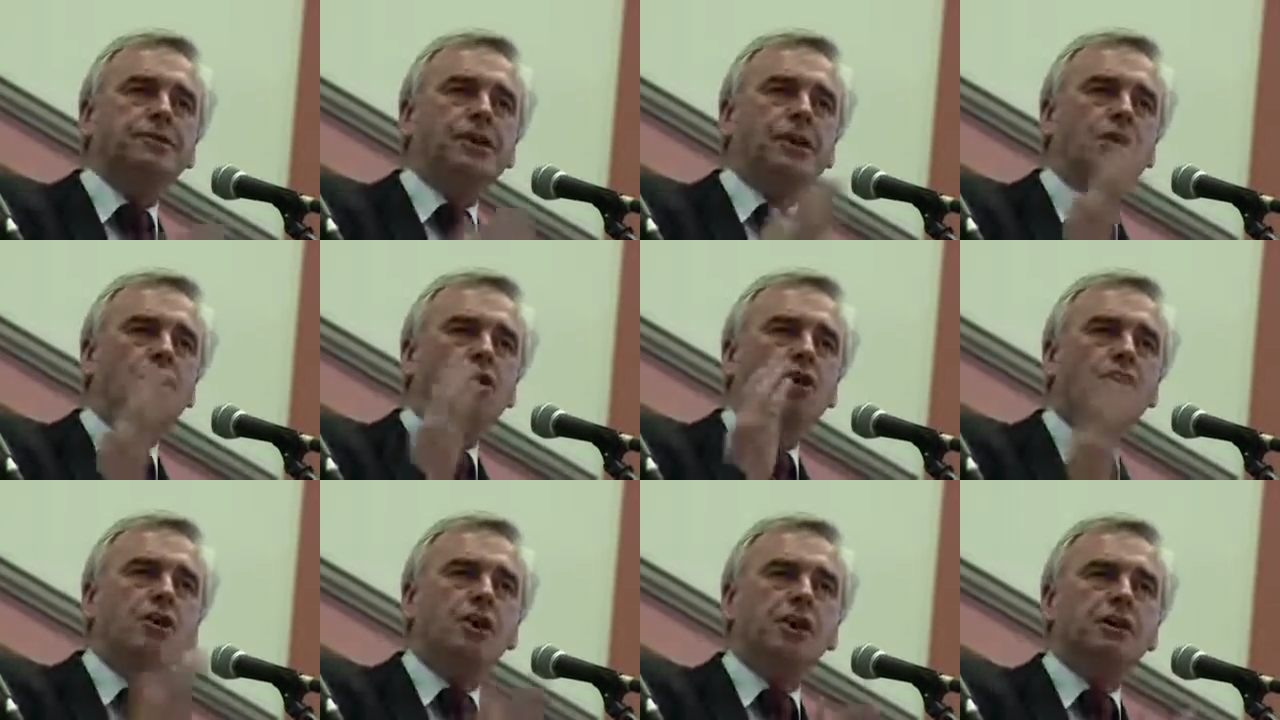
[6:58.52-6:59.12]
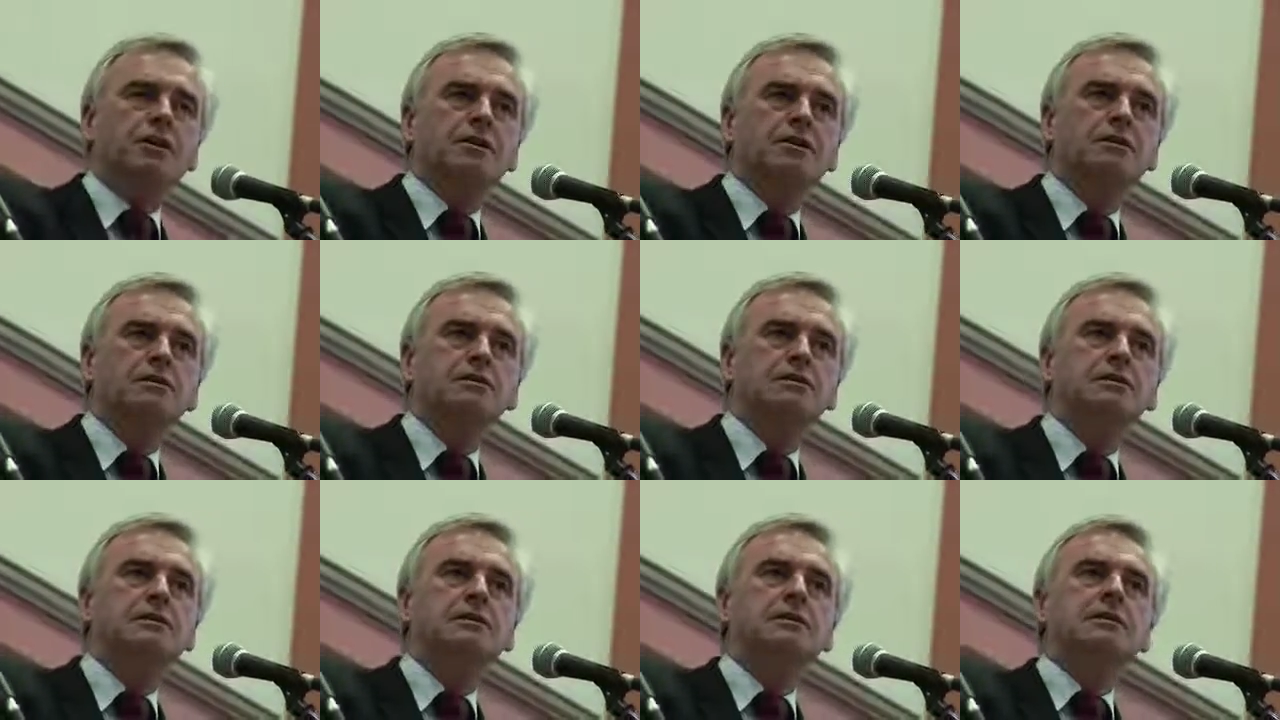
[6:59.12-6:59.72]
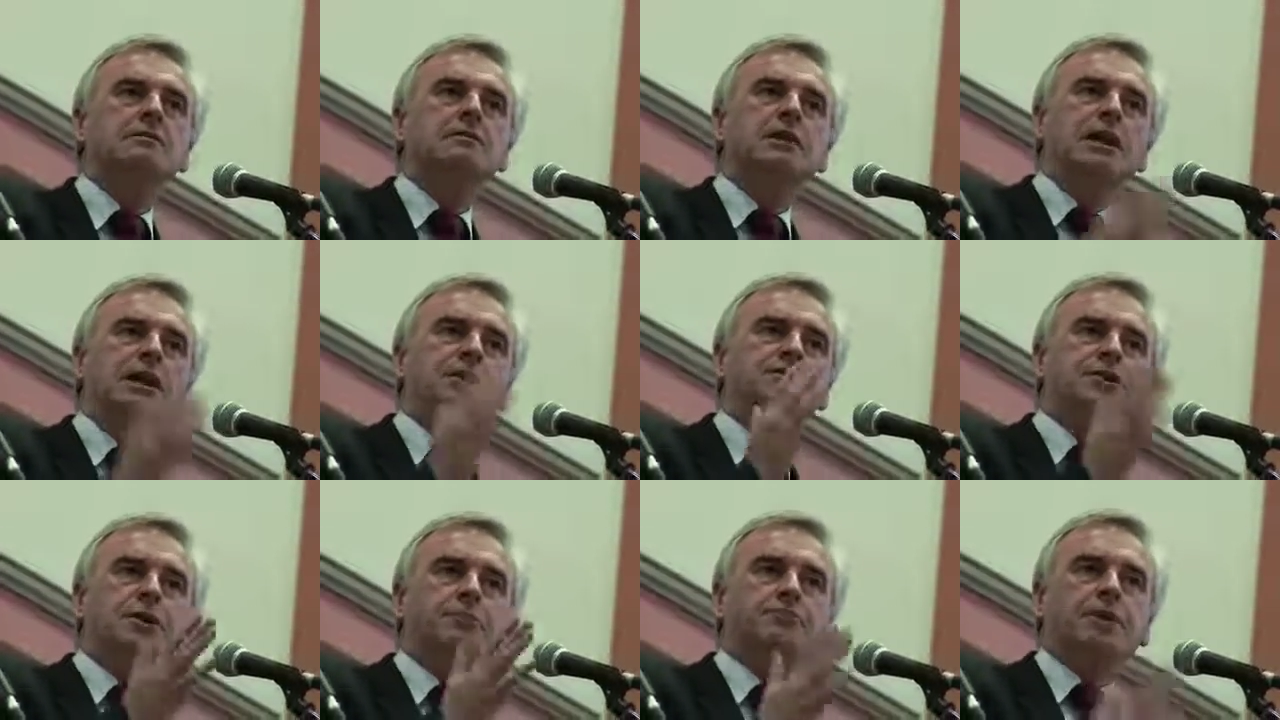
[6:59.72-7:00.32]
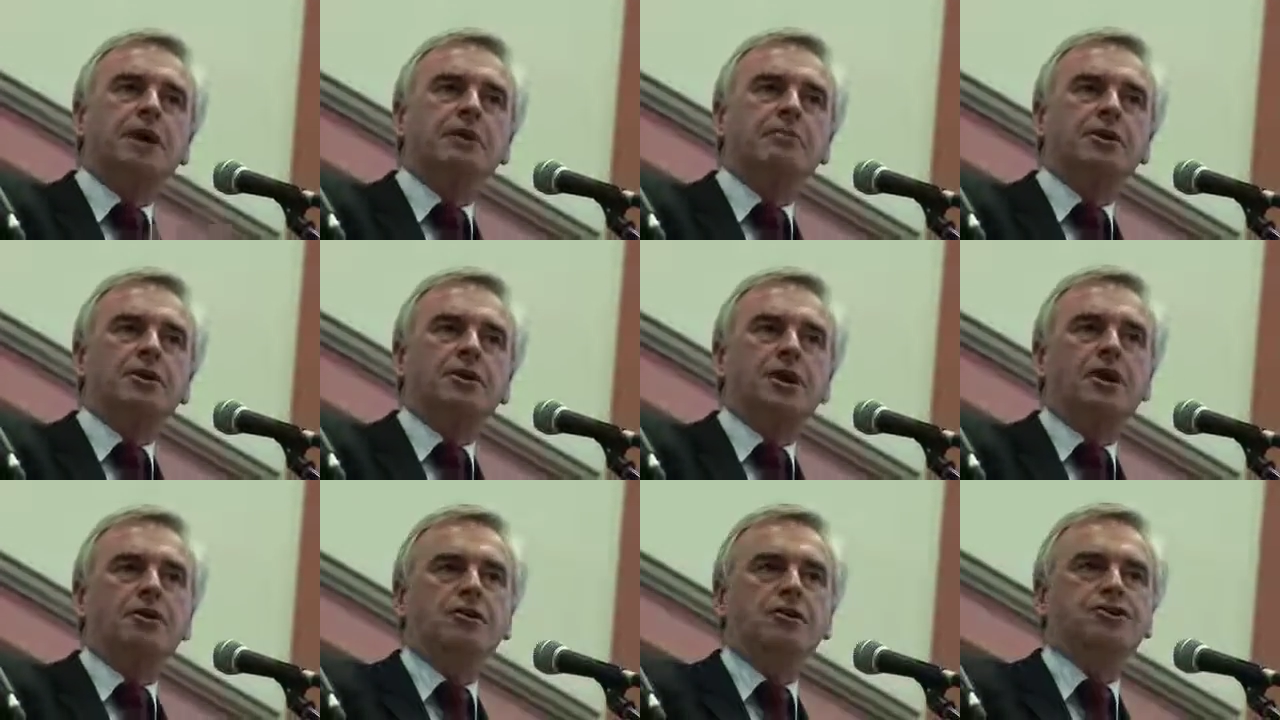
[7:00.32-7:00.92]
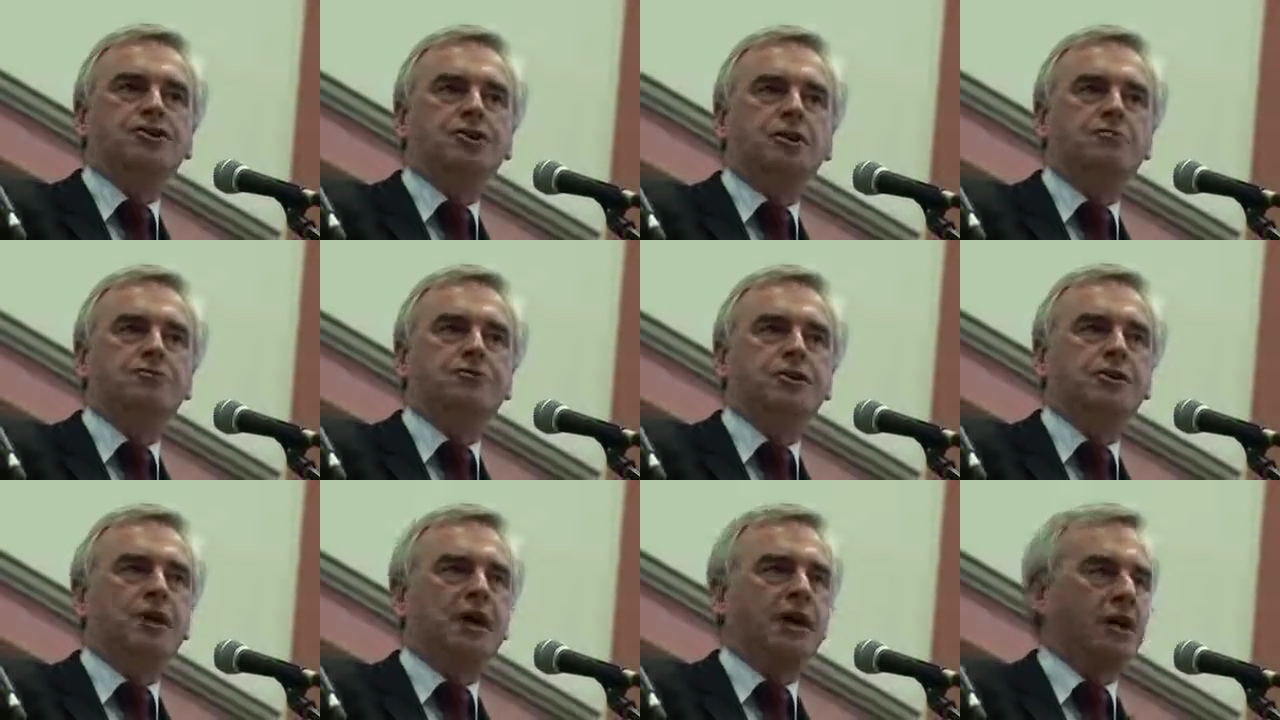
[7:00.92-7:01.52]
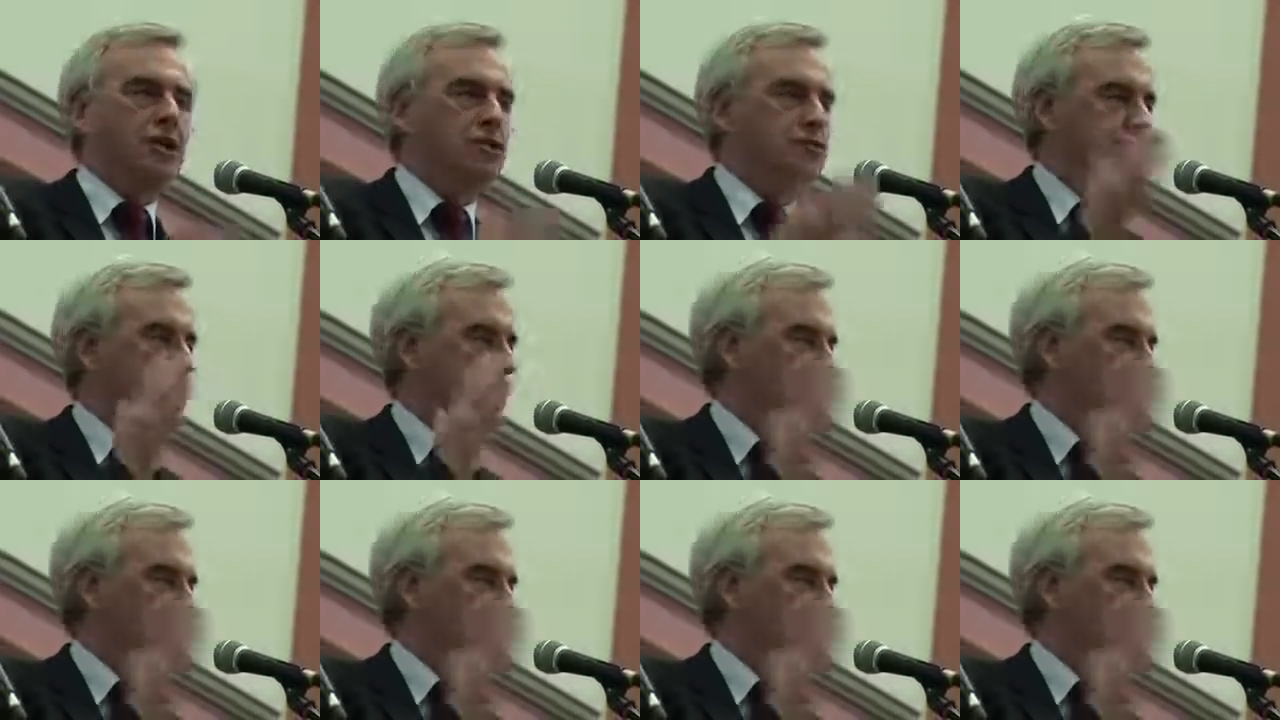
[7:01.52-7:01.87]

the oil into public ownership so they can